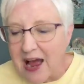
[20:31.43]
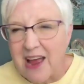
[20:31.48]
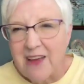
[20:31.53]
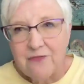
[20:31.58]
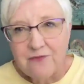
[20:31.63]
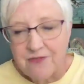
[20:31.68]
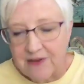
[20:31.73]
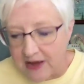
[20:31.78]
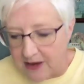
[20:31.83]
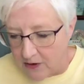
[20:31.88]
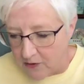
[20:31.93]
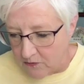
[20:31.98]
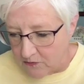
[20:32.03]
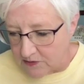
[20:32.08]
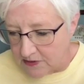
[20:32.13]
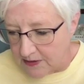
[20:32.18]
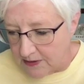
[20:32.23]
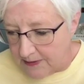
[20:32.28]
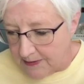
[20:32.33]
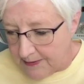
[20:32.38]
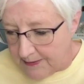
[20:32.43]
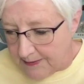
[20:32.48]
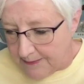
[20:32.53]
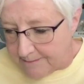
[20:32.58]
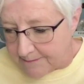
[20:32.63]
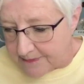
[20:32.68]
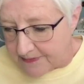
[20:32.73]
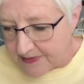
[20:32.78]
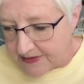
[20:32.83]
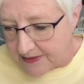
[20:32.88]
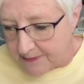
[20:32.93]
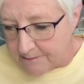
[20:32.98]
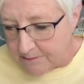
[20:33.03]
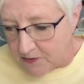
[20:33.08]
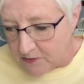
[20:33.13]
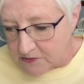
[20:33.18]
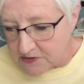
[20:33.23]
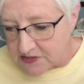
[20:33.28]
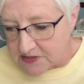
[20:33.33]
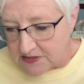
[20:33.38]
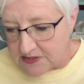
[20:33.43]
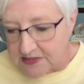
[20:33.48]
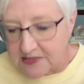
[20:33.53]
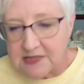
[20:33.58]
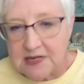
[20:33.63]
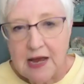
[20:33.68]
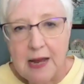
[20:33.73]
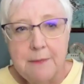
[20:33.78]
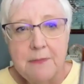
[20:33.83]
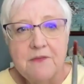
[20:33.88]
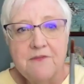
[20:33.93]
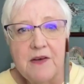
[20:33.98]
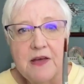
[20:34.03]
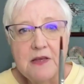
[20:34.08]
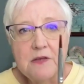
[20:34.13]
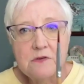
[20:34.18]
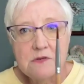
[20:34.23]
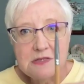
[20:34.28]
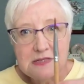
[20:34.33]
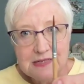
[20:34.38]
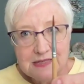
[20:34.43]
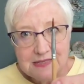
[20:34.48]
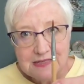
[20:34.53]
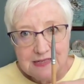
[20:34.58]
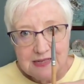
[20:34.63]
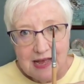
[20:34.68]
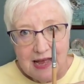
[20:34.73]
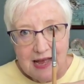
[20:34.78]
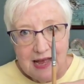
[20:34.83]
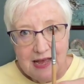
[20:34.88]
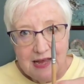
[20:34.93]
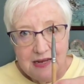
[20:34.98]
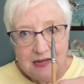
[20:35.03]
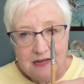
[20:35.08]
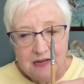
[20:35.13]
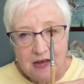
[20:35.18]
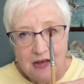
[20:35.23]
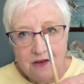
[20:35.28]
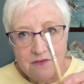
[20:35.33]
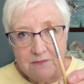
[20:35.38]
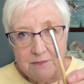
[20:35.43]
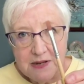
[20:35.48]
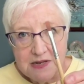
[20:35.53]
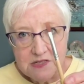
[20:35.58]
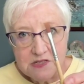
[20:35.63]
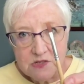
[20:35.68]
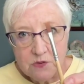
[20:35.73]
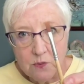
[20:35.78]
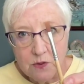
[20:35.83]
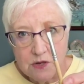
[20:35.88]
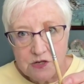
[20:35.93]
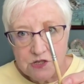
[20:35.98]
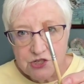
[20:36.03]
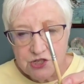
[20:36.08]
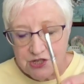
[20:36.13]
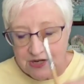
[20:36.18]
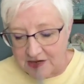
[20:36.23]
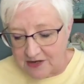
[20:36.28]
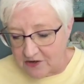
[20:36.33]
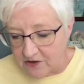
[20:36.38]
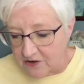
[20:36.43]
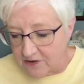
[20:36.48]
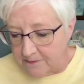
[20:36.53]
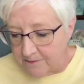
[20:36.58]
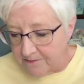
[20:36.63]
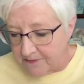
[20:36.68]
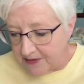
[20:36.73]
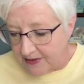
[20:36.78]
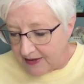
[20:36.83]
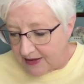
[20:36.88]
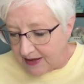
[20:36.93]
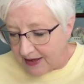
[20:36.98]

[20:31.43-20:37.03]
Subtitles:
I found that most of the time if I use the side of my square shader,